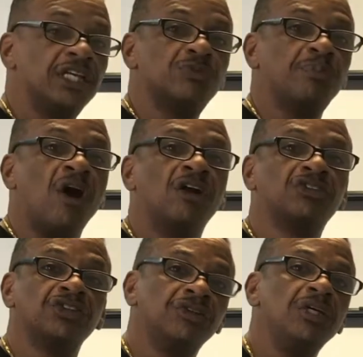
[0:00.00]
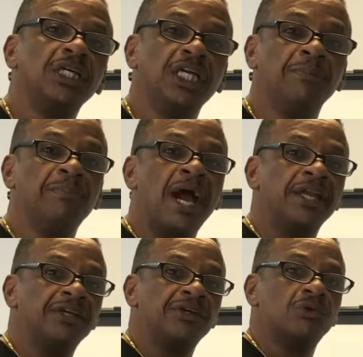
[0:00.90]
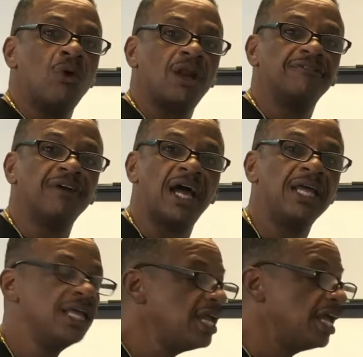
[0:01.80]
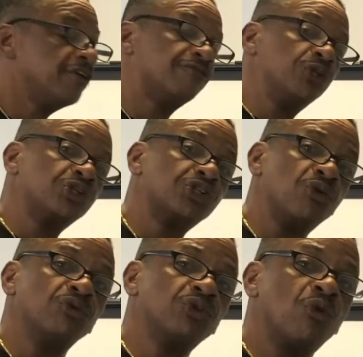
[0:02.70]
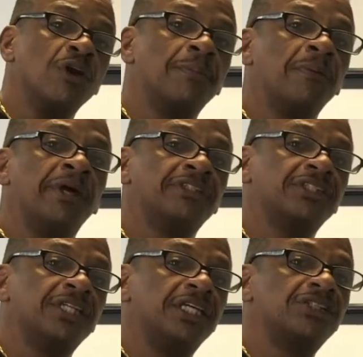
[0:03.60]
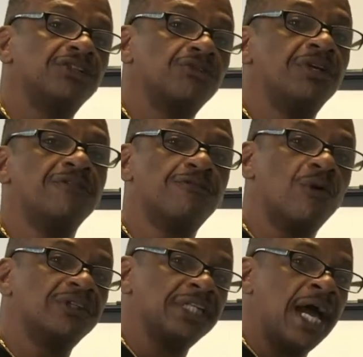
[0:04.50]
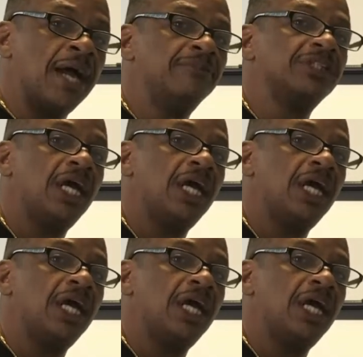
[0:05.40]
they sponsor get binary qualified. And if you're showing a presentation 3 to 4 times